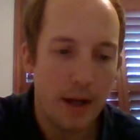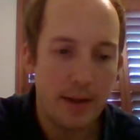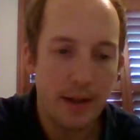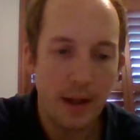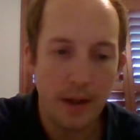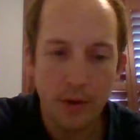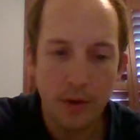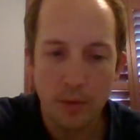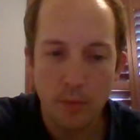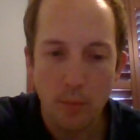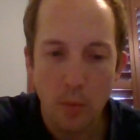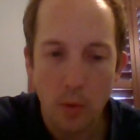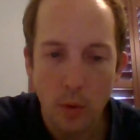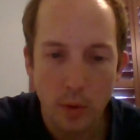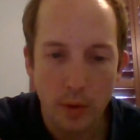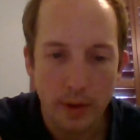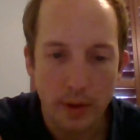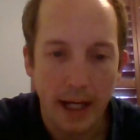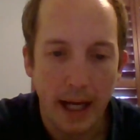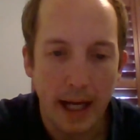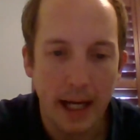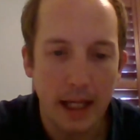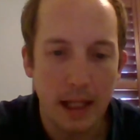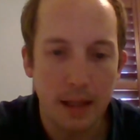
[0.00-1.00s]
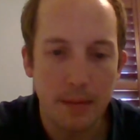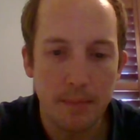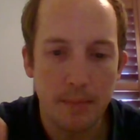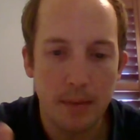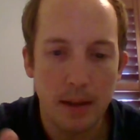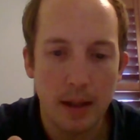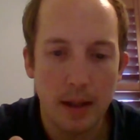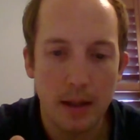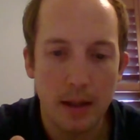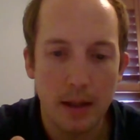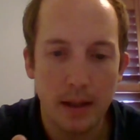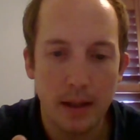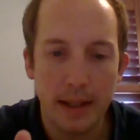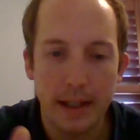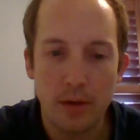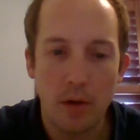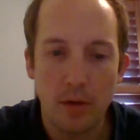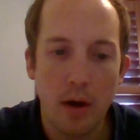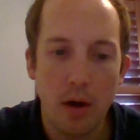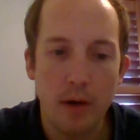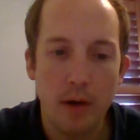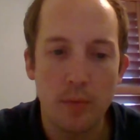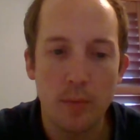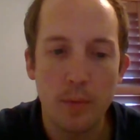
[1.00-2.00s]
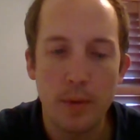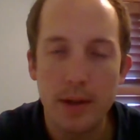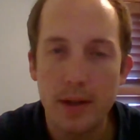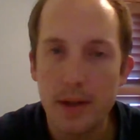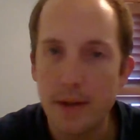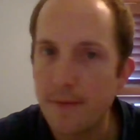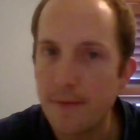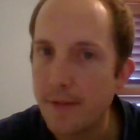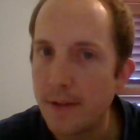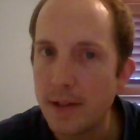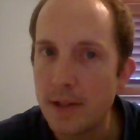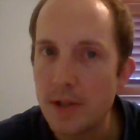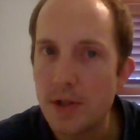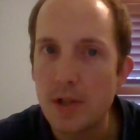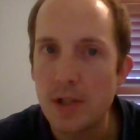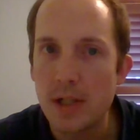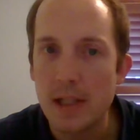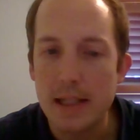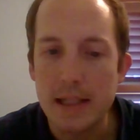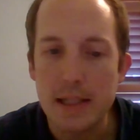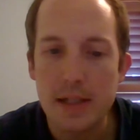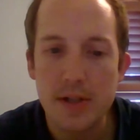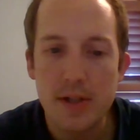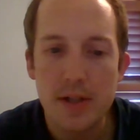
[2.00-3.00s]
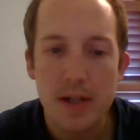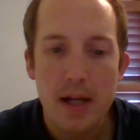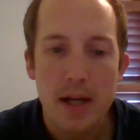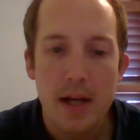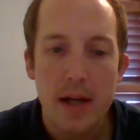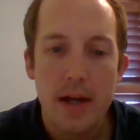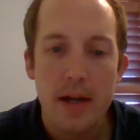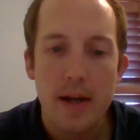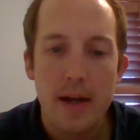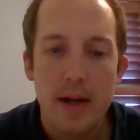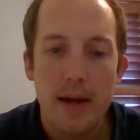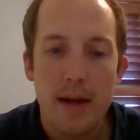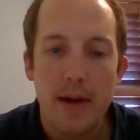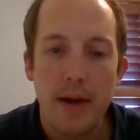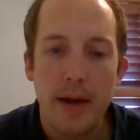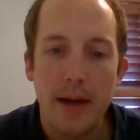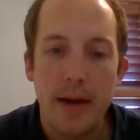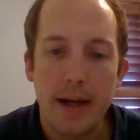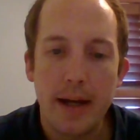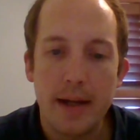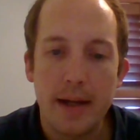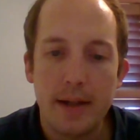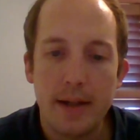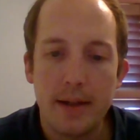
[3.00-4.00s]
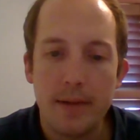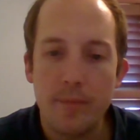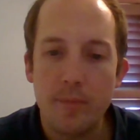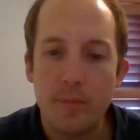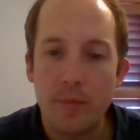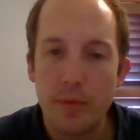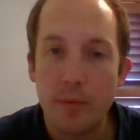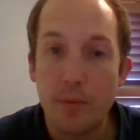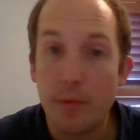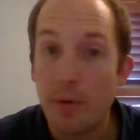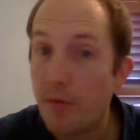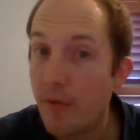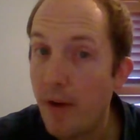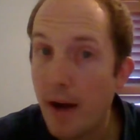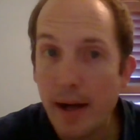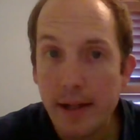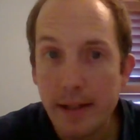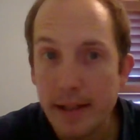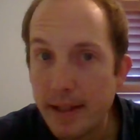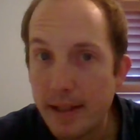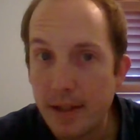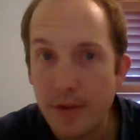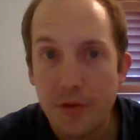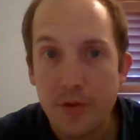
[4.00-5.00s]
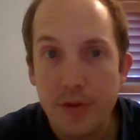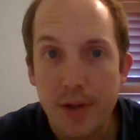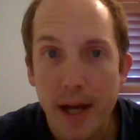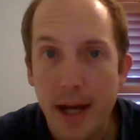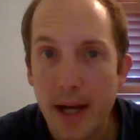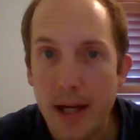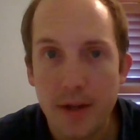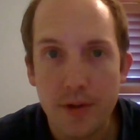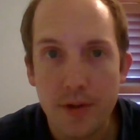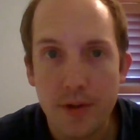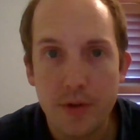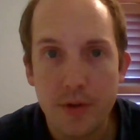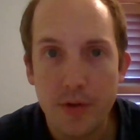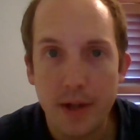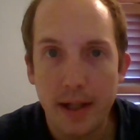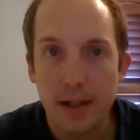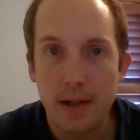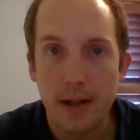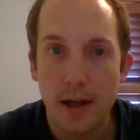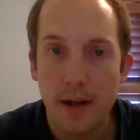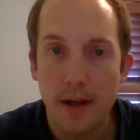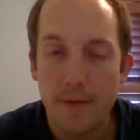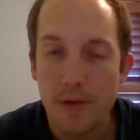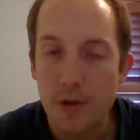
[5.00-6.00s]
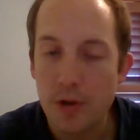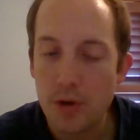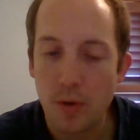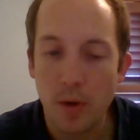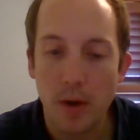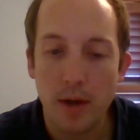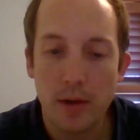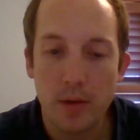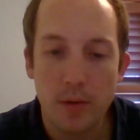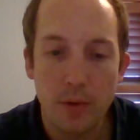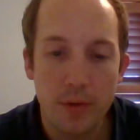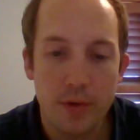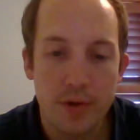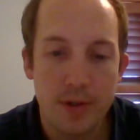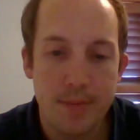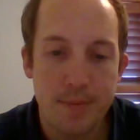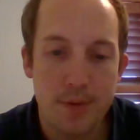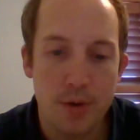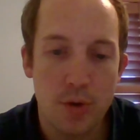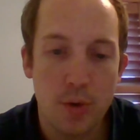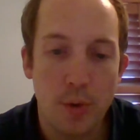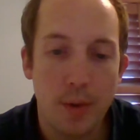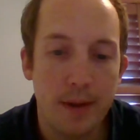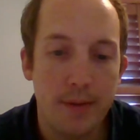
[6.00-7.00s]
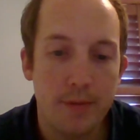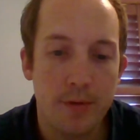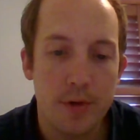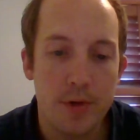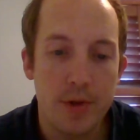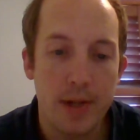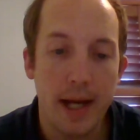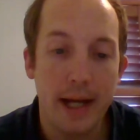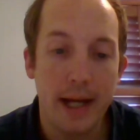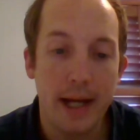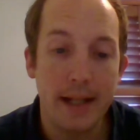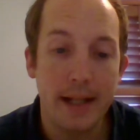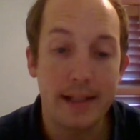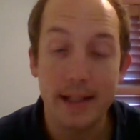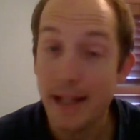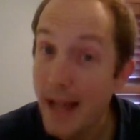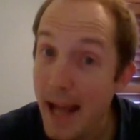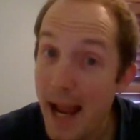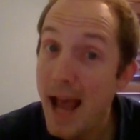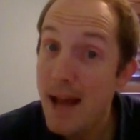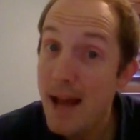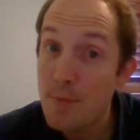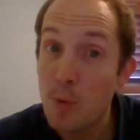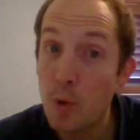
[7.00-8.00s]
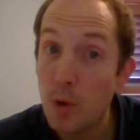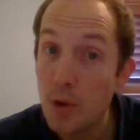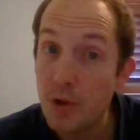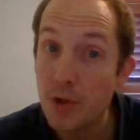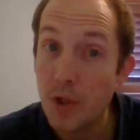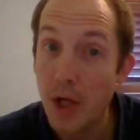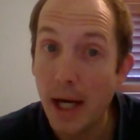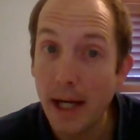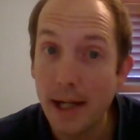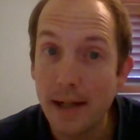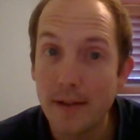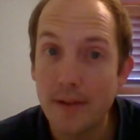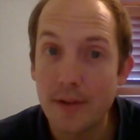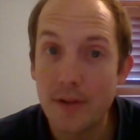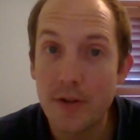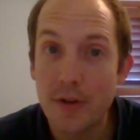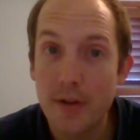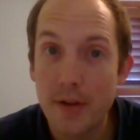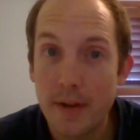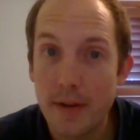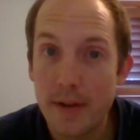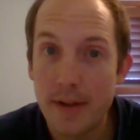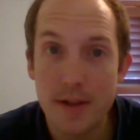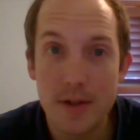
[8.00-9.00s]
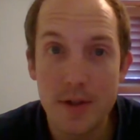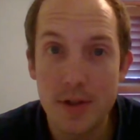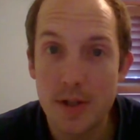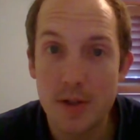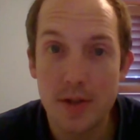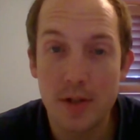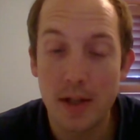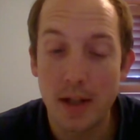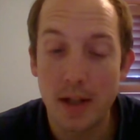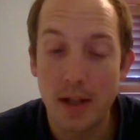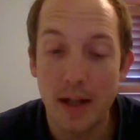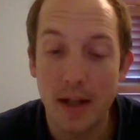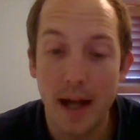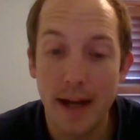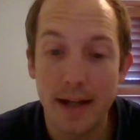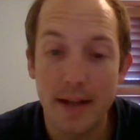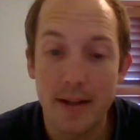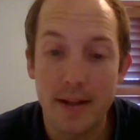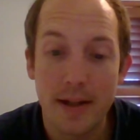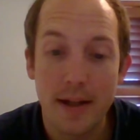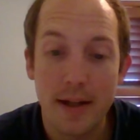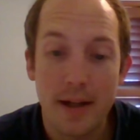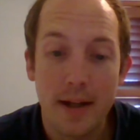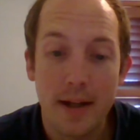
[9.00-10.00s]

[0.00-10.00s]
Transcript: another war came later on with the Philistines. And we find in this text, 1 Chronicles chapter 20, verse 8, that they had more giants than just Goliath.